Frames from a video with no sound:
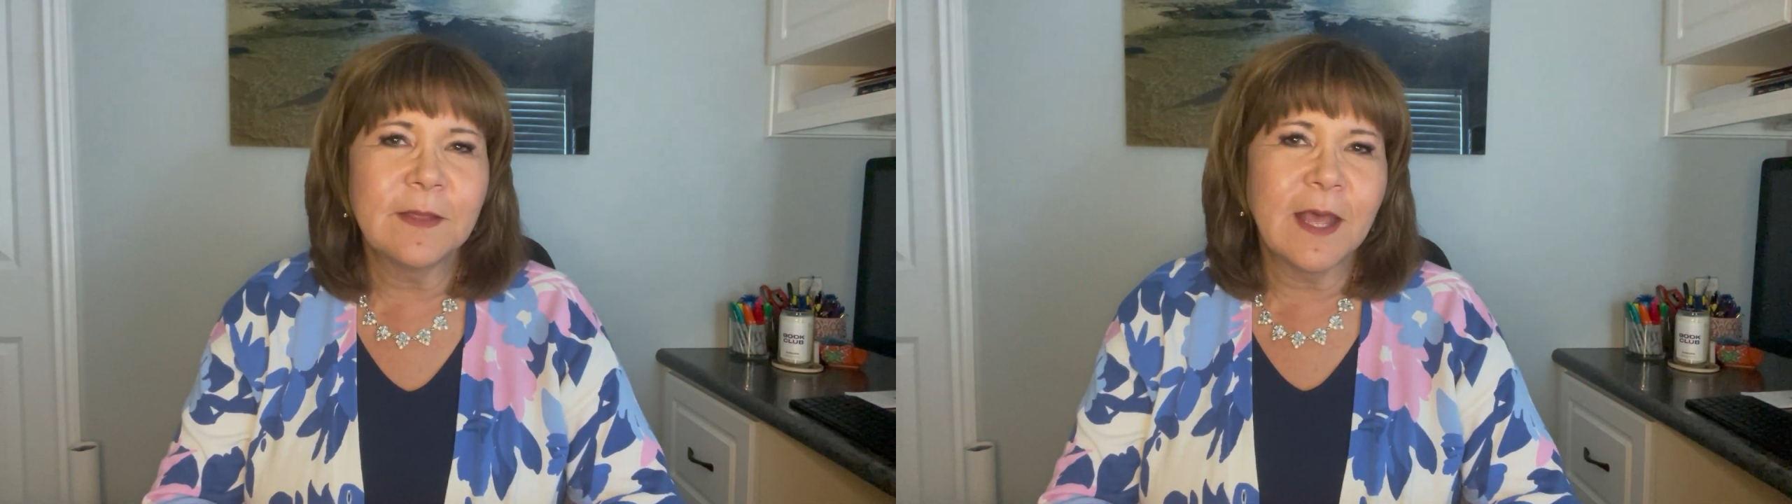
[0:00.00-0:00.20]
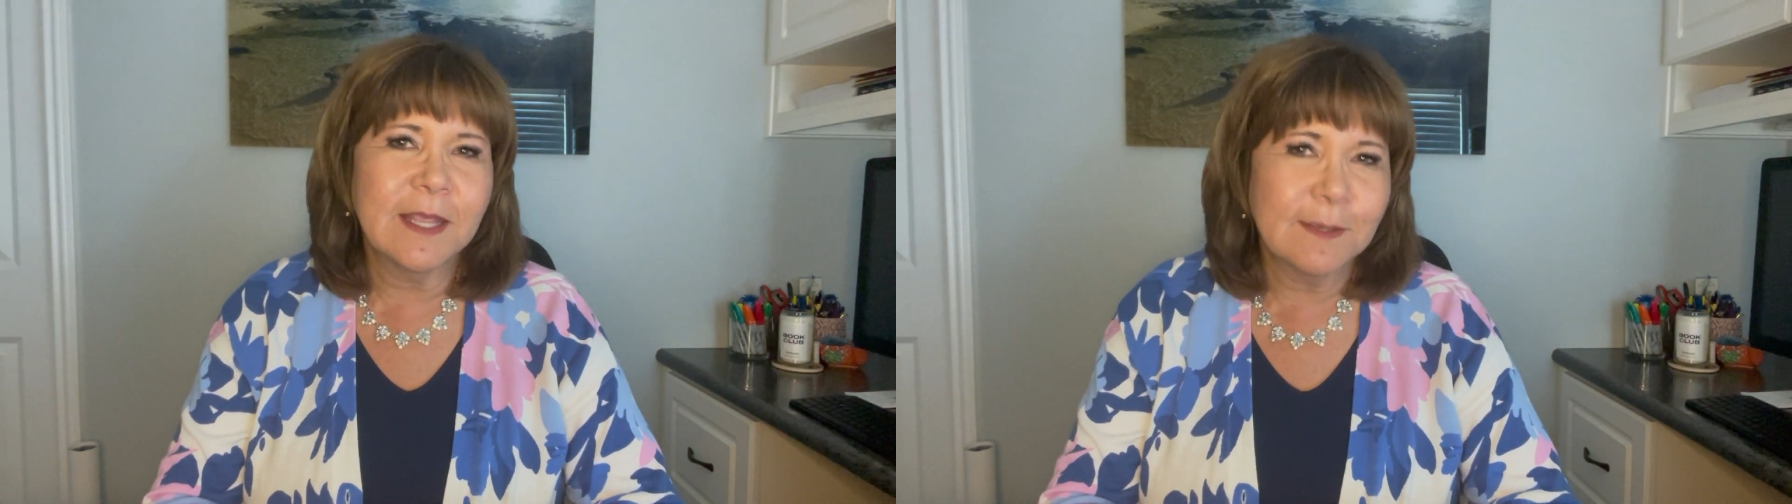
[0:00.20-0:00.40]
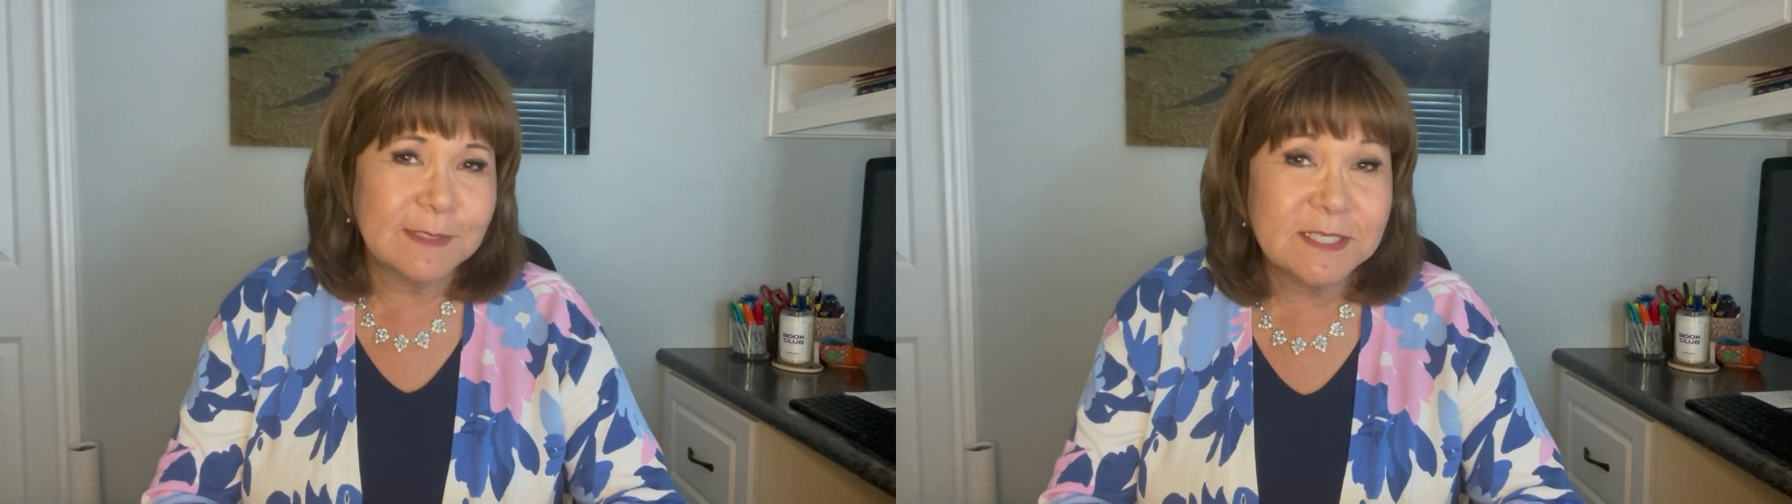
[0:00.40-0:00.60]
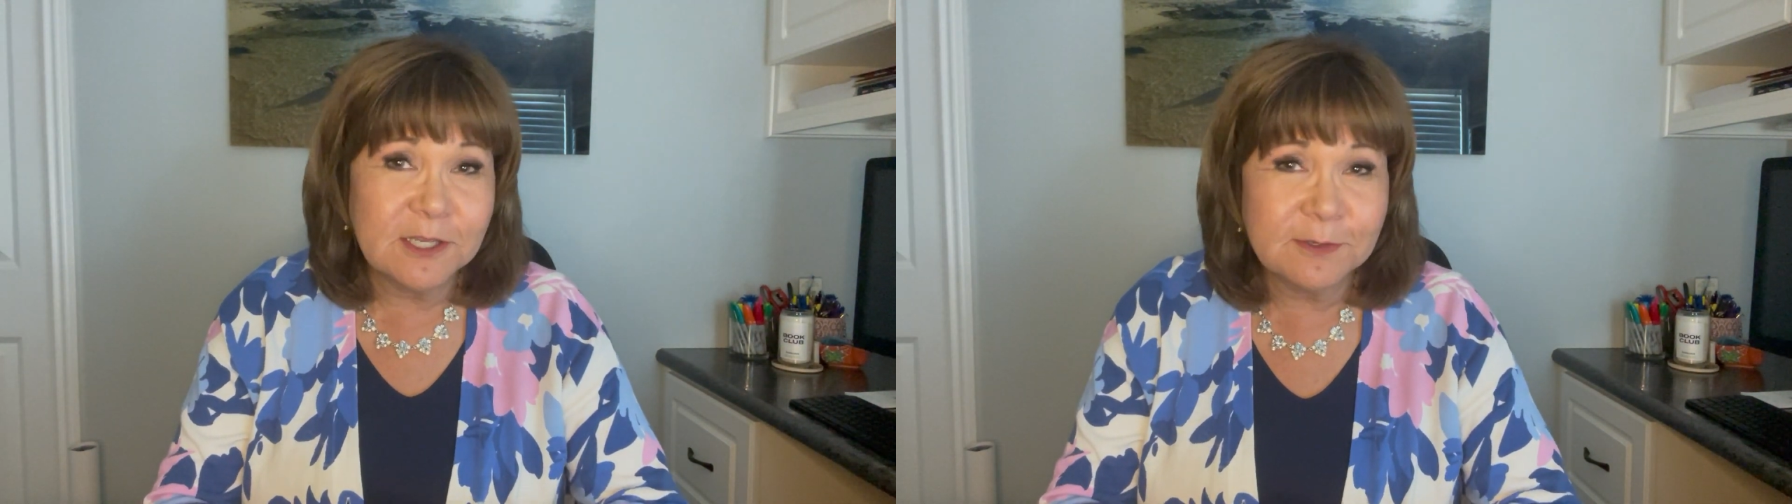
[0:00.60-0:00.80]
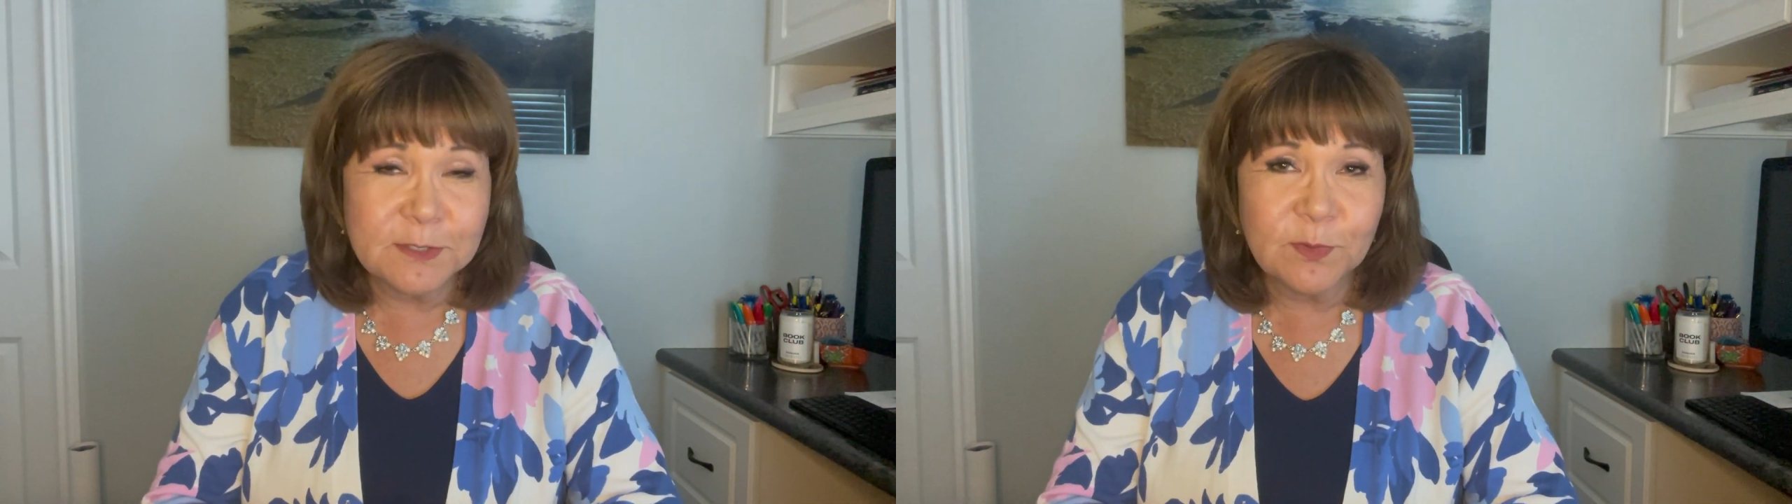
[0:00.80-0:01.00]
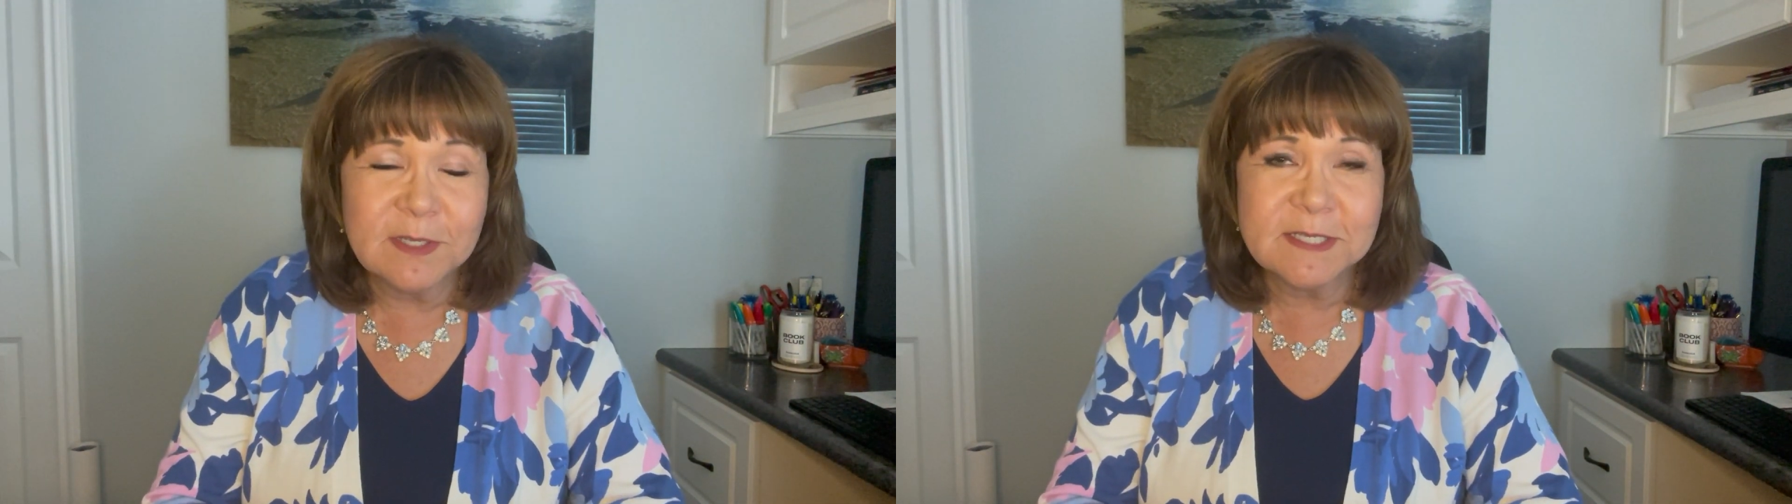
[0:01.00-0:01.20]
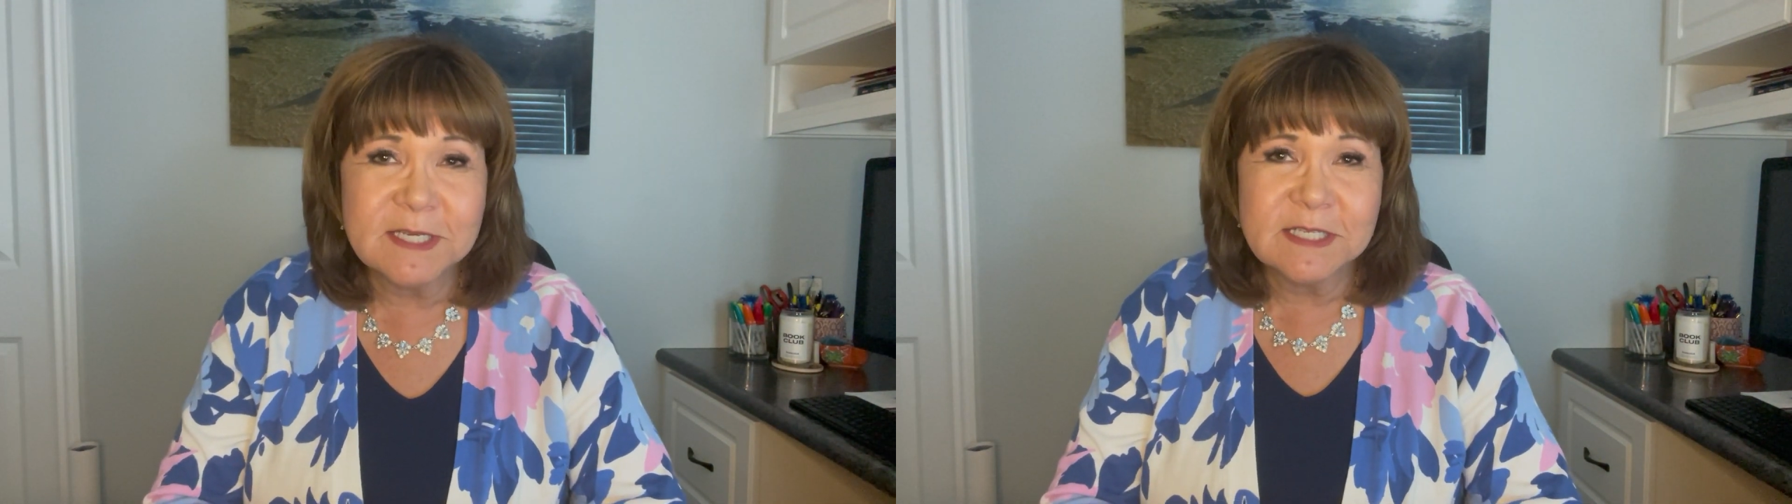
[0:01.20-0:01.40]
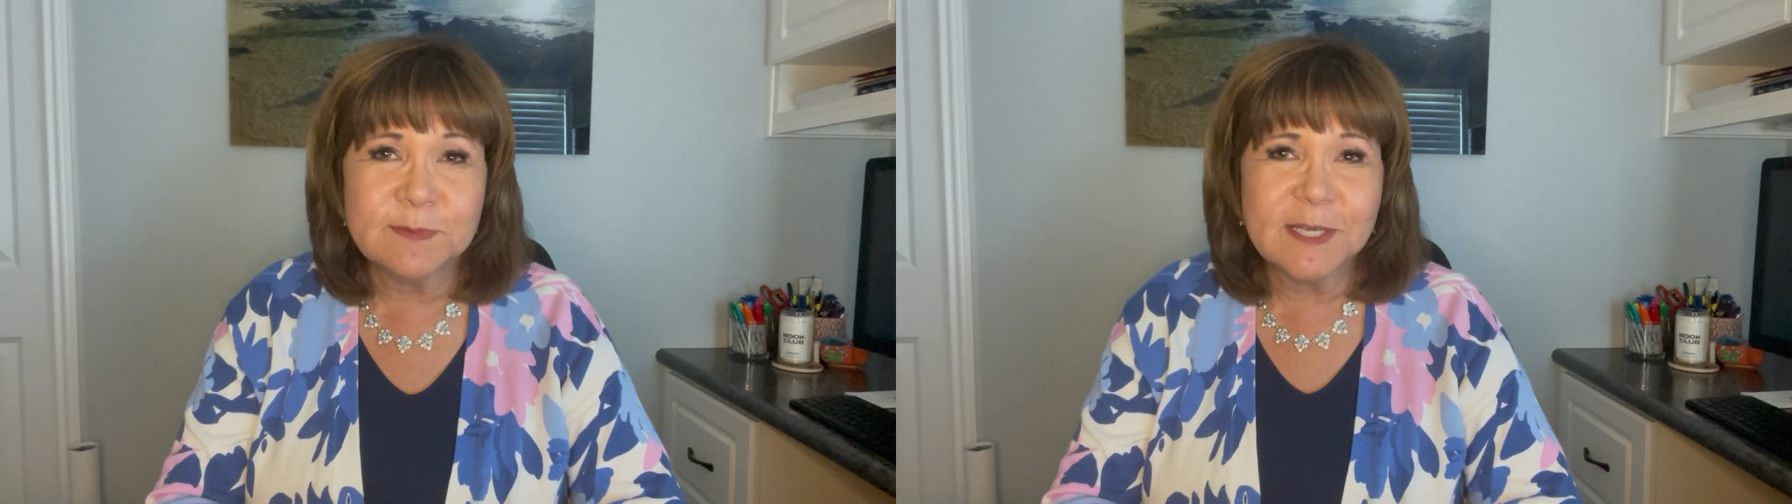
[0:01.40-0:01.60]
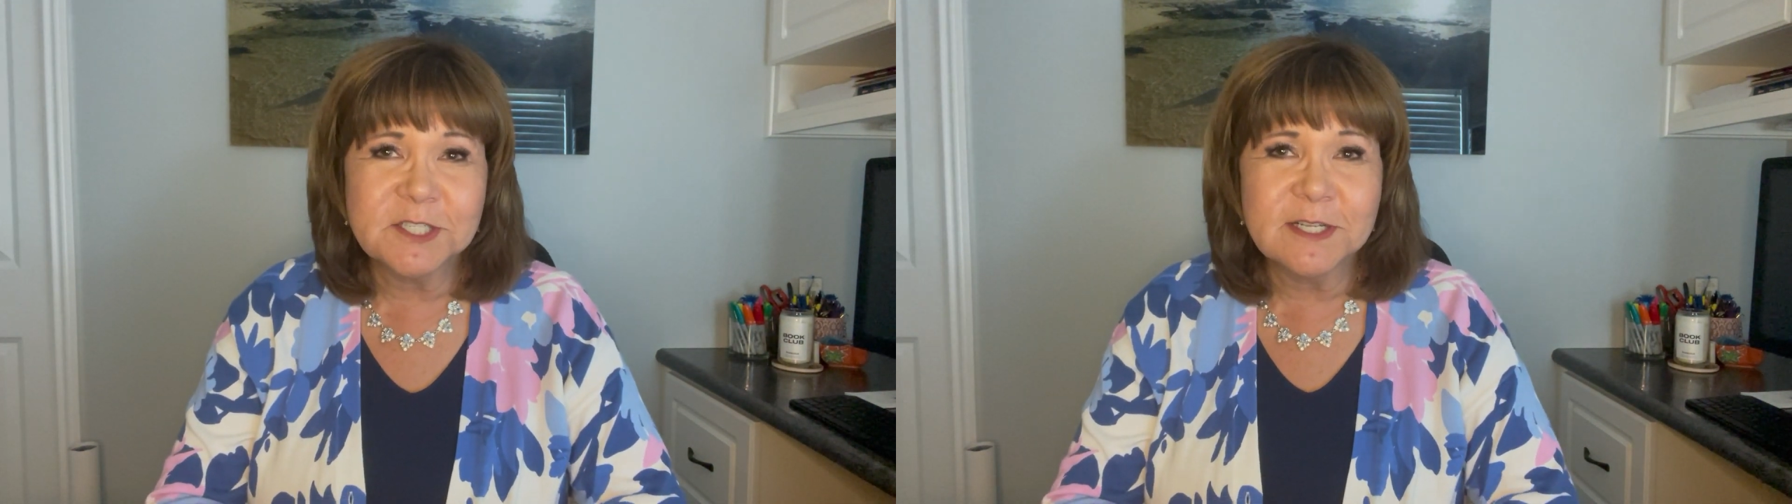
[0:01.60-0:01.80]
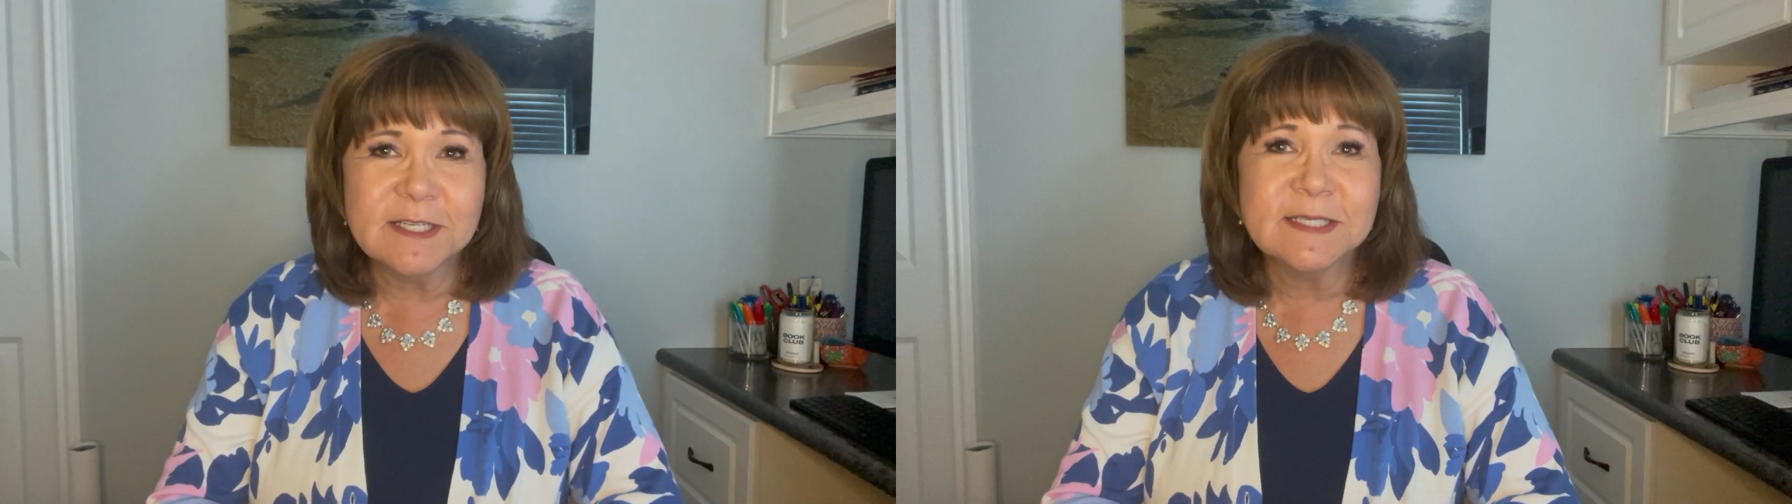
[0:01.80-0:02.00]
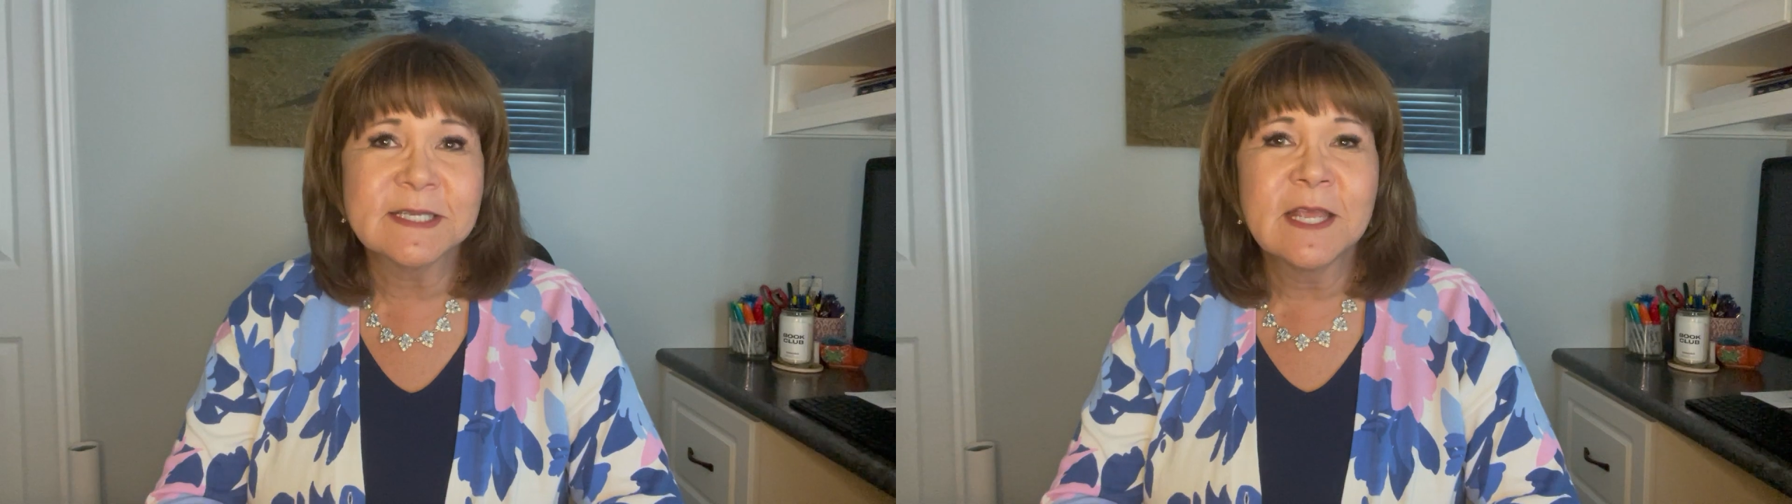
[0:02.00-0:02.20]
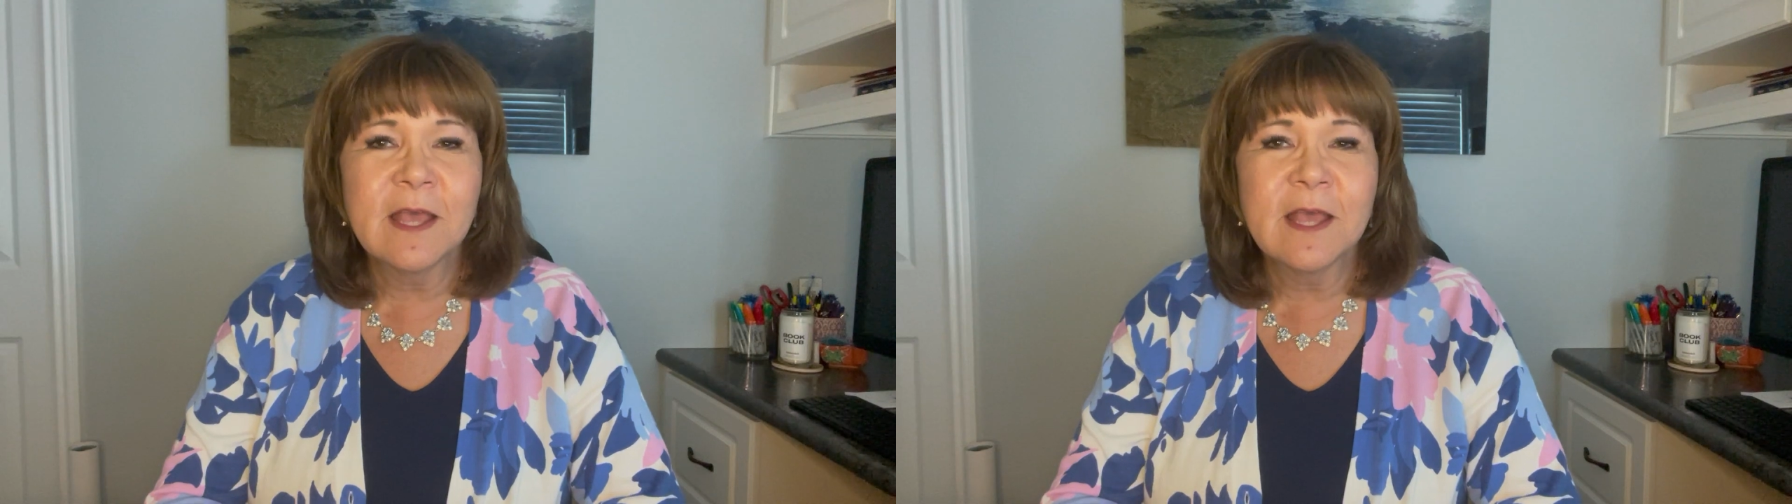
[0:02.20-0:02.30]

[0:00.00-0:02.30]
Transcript: am a seniors real estate specialist.